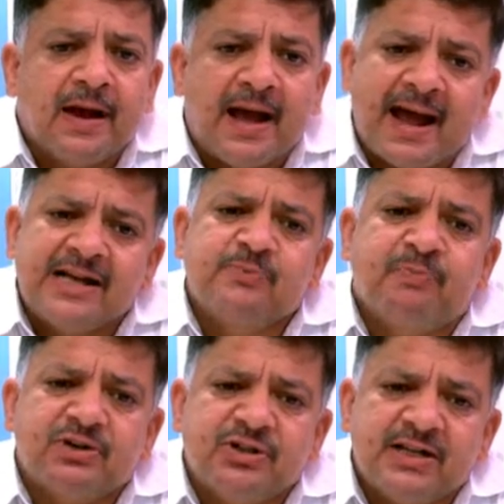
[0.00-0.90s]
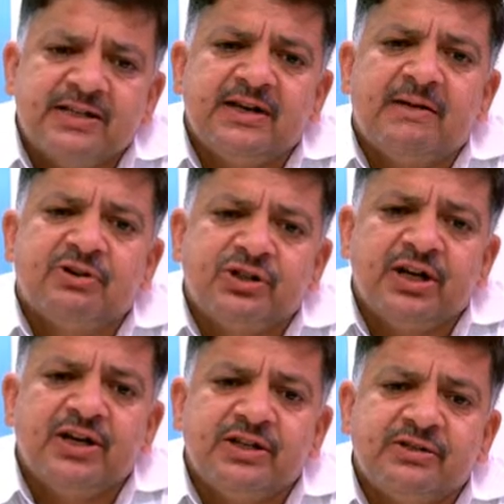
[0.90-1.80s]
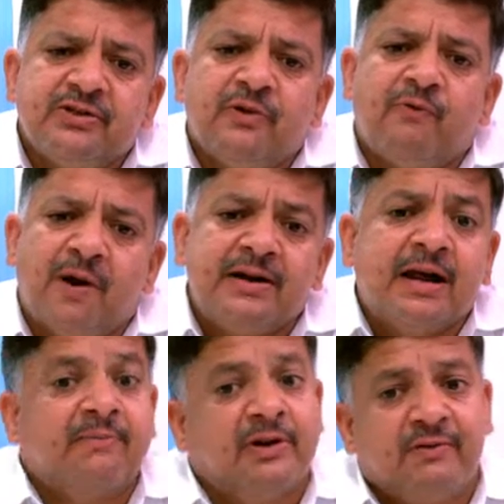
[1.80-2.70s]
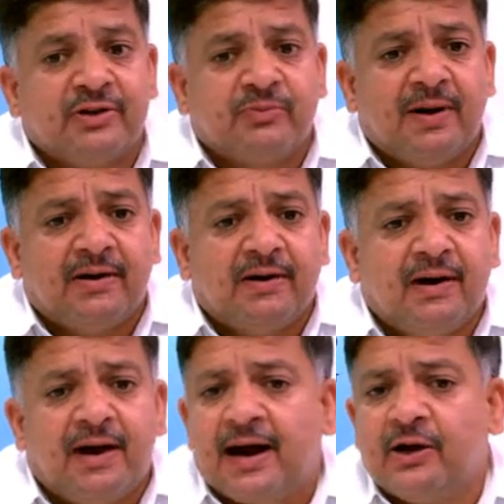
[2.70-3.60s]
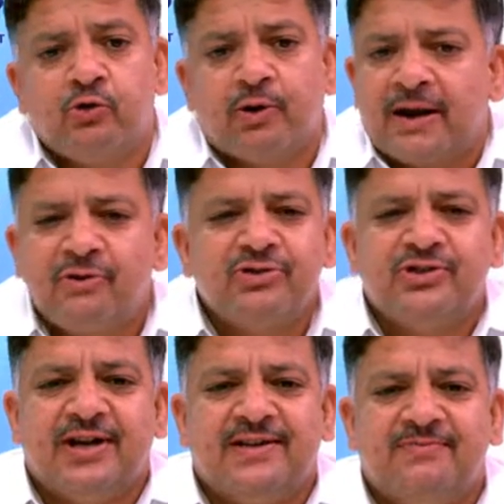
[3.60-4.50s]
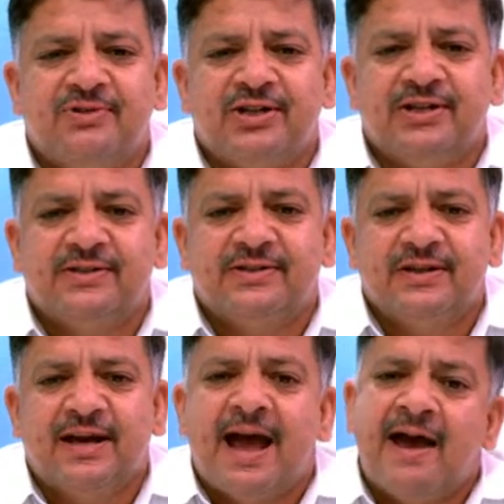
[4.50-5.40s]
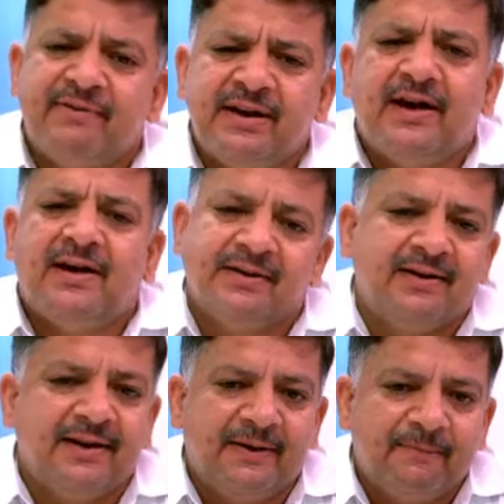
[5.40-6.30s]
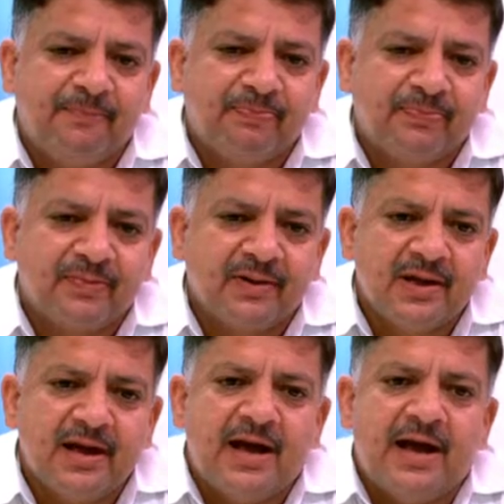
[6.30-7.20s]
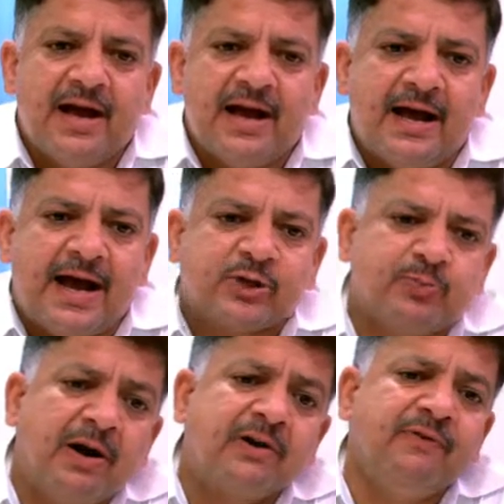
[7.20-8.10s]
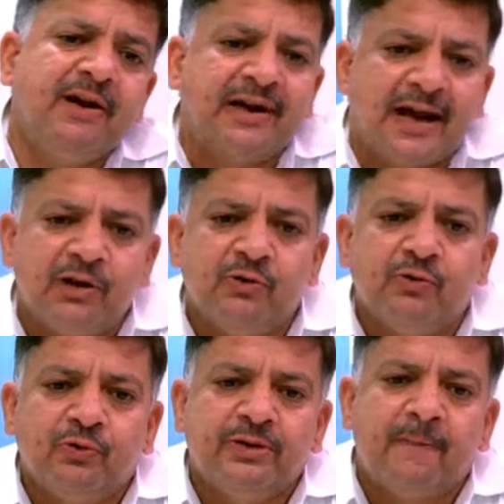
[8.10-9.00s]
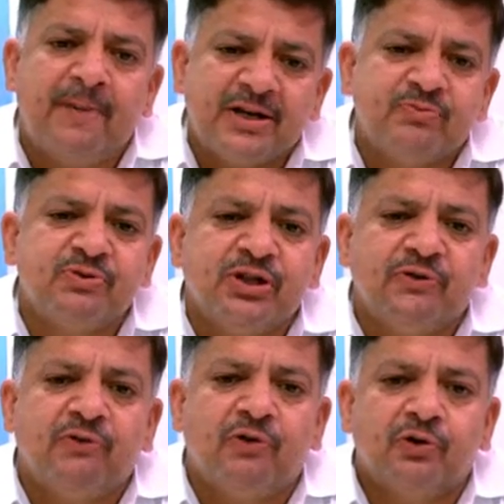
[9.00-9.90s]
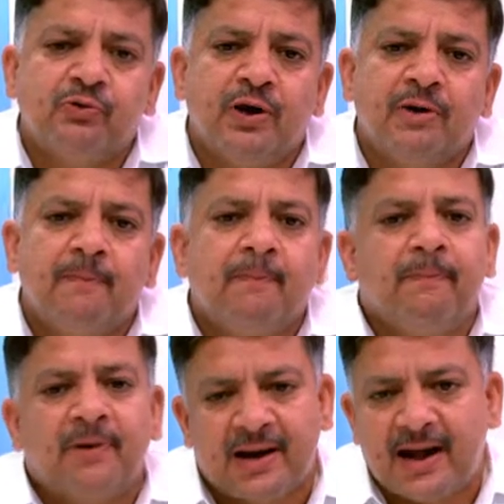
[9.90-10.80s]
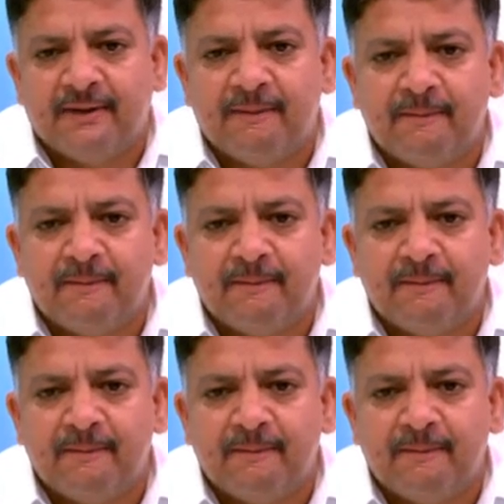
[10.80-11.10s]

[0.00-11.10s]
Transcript: as purchasing a machine is one-time investment and you cannot change machines every other day. Expert will tell you the best machine for your line.